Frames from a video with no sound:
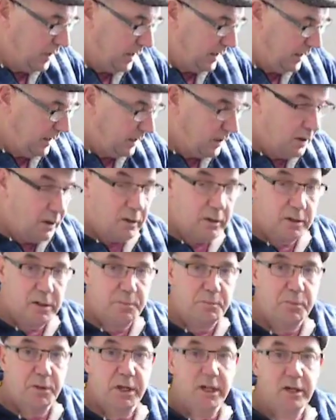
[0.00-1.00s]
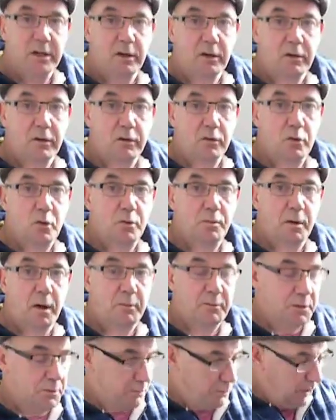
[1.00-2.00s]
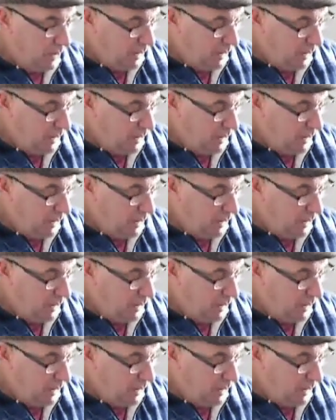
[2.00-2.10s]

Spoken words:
use a garlic spray or a rhubarb